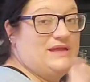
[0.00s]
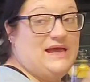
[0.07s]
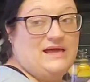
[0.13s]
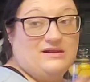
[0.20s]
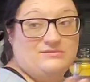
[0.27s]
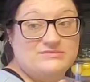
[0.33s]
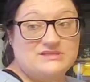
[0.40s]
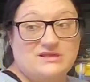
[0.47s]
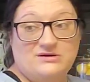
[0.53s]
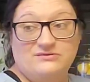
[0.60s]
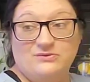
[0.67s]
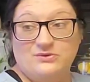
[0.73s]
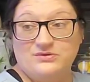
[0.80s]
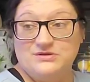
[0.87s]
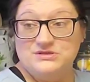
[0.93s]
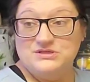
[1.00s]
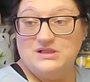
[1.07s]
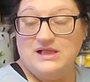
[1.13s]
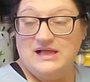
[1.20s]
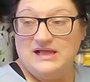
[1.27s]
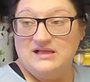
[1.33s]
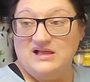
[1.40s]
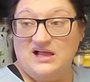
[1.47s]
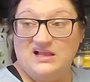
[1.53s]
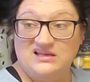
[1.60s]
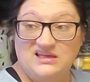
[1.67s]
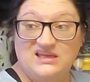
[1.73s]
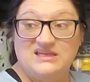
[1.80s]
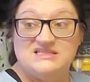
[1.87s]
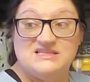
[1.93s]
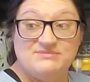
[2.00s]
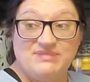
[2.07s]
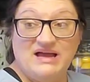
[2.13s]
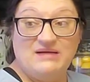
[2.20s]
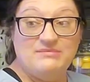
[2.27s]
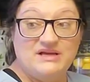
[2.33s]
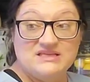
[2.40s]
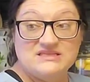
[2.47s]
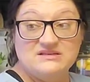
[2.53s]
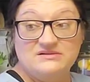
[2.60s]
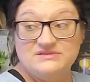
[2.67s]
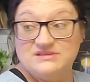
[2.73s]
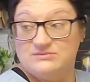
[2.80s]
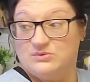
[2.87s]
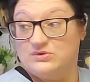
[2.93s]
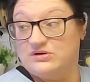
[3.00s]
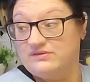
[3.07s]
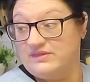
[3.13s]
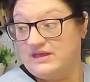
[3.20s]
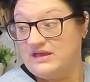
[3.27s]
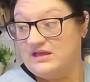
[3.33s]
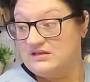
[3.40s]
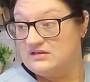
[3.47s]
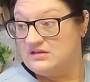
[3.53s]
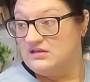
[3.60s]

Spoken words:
items that are 4th of July. I need to buy myself some more of that.